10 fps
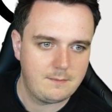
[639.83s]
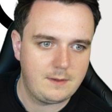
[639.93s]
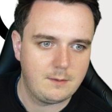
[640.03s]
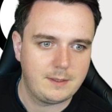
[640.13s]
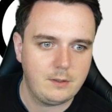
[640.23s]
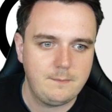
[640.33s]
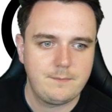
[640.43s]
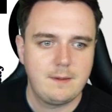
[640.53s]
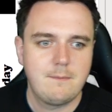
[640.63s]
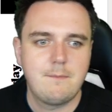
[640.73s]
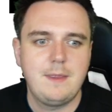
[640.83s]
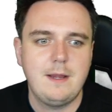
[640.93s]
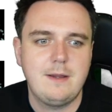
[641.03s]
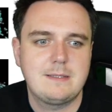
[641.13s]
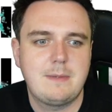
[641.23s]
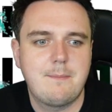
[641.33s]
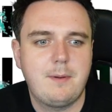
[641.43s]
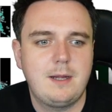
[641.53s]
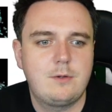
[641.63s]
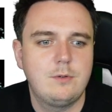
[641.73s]
there we go. There is my
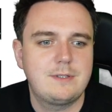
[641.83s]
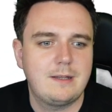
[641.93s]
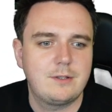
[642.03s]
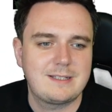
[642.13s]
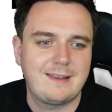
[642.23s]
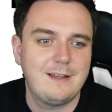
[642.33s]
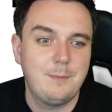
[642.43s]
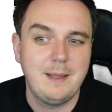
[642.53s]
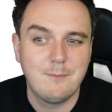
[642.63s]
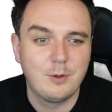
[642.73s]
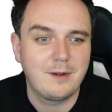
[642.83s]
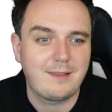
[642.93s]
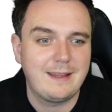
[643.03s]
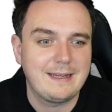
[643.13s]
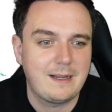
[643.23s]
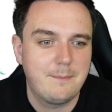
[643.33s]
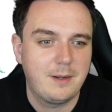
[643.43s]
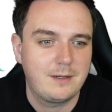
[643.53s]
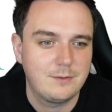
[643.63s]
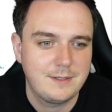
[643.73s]
barcode. It looks a little bit more like a
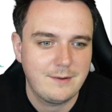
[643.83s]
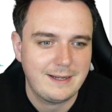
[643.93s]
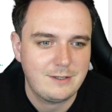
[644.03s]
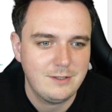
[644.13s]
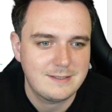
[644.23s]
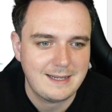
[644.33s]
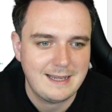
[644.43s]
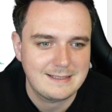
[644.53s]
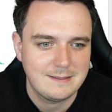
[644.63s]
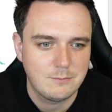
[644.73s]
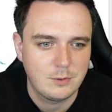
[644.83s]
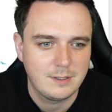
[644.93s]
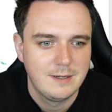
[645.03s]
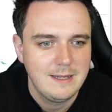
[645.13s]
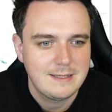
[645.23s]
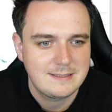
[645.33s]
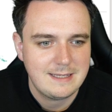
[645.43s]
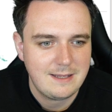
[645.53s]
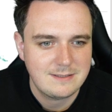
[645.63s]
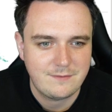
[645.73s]
barcode. Now I could add in more
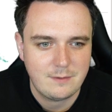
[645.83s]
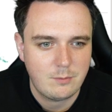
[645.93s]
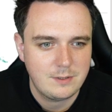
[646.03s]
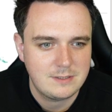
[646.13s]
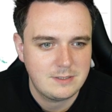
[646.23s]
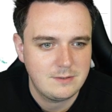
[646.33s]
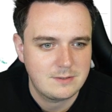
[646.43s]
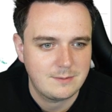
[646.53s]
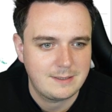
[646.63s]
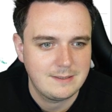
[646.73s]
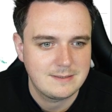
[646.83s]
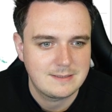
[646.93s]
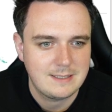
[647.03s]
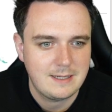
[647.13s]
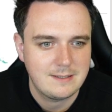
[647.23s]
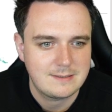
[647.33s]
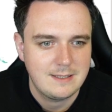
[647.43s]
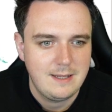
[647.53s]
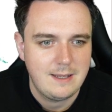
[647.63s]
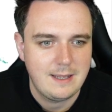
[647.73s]
cells if I want to, so we can insert
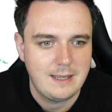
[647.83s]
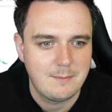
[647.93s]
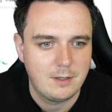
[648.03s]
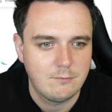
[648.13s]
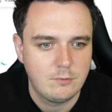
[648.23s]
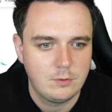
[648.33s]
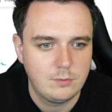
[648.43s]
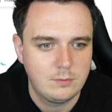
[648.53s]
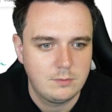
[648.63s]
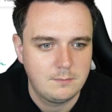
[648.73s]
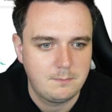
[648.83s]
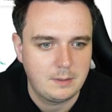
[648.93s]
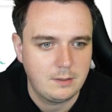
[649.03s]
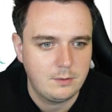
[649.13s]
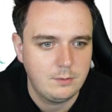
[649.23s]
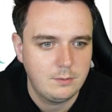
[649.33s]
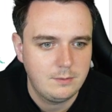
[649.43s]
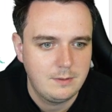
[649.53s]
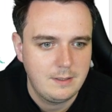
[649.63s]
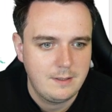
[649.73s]
a row
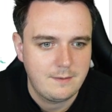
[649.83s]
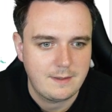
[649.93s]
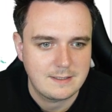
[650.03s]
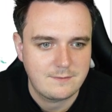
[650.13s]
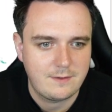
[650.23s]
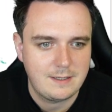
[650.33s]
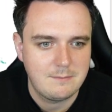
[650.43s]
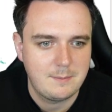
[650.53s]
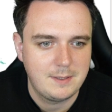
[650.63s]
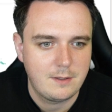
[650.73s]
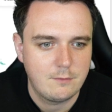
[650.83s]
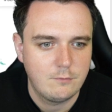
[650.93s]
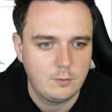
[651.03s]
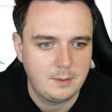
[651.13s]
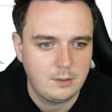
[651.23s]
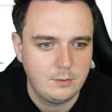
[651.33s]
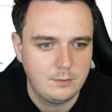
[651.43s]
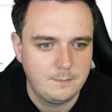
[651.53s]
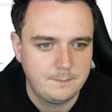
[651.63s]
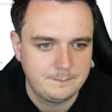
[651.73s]
below. That's fine, maybe another row
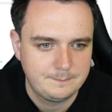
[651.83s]
below.